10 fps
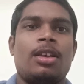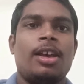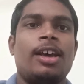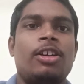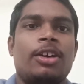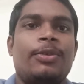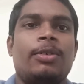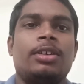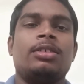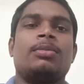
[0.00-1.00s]
Hello
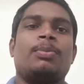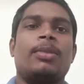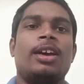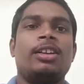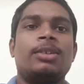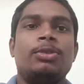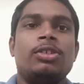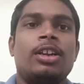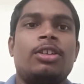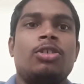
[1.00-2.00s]
everyone, welcome to
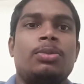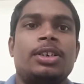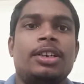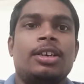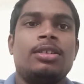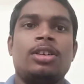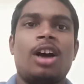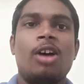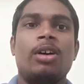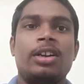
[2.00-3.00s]
Learnopedia.
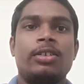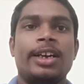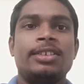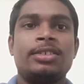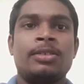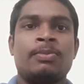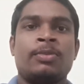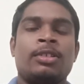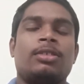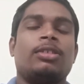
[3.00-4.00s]
How are you guys?
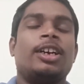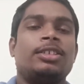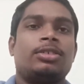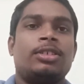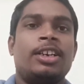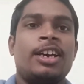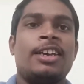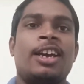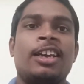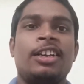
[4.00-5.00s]
So guys, today I
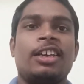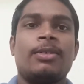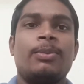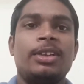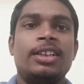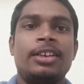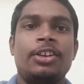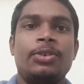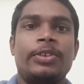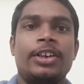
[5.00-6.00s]
again came up with a
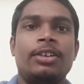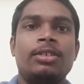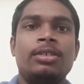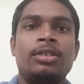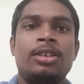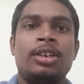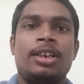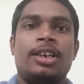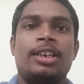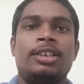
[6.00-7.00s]
new video
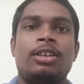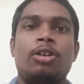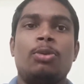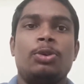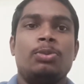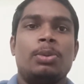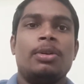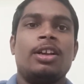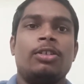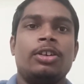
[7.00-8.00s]
and hope you people
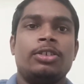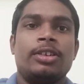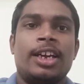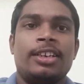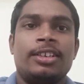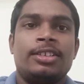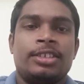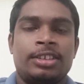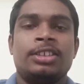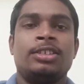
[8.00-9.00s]
are going to like it.
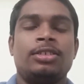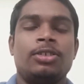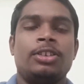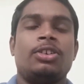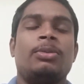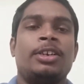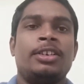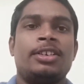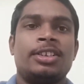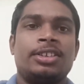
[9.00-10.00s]
It is going to be
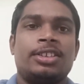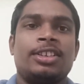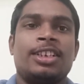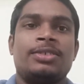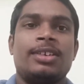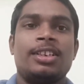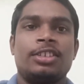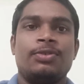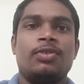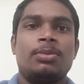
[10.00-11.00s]
interesting as well as
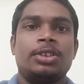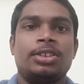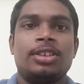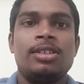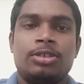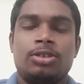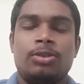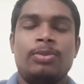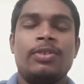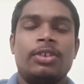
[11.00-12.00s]
informational. So
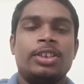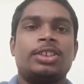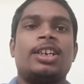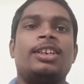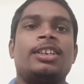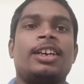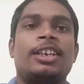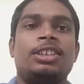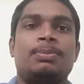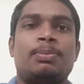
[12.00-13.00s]
before starting
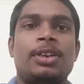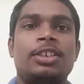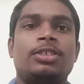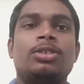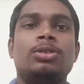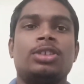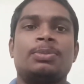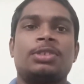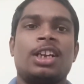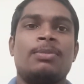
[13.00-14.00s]
guys, please do
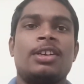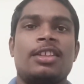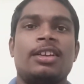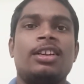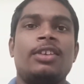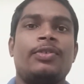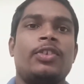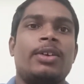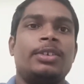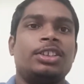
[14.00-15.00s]
subscribe my channel if you
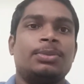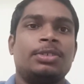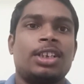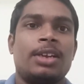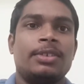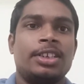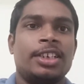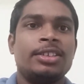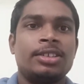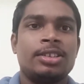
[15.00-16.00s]
haven't subscribed it
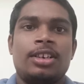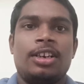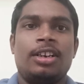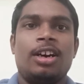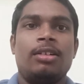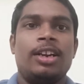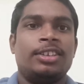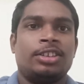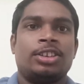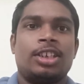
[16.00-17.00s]
yet. And now
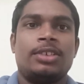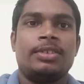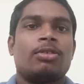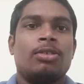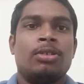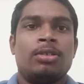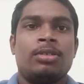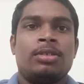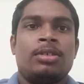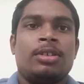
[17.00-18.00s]
let's start. So
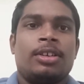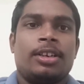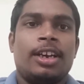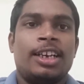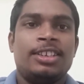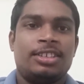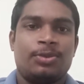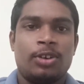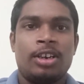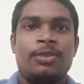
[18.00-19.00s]
guys,
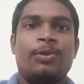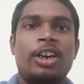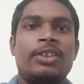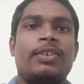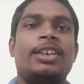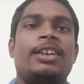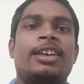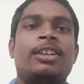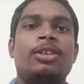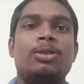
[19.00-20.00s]
what if I tell
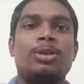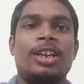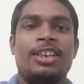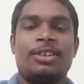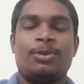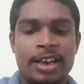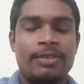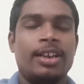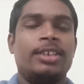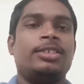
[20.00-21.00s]
you, like we have
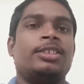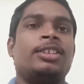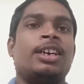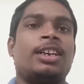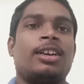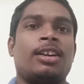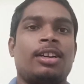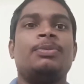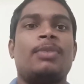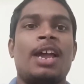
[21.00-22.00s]
learned in our
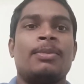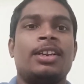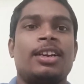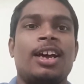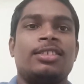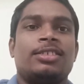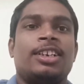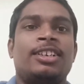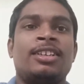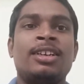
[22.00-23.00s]
in primary classes,
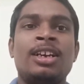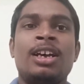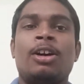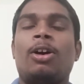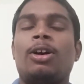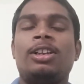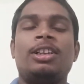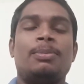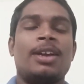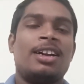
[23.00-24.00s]
that all the
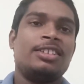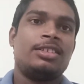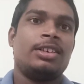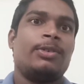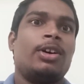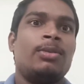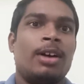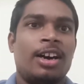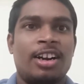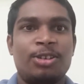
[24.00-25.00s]
planets revolve
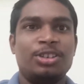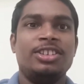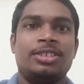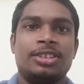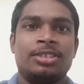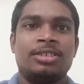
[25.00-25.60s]
around the sun?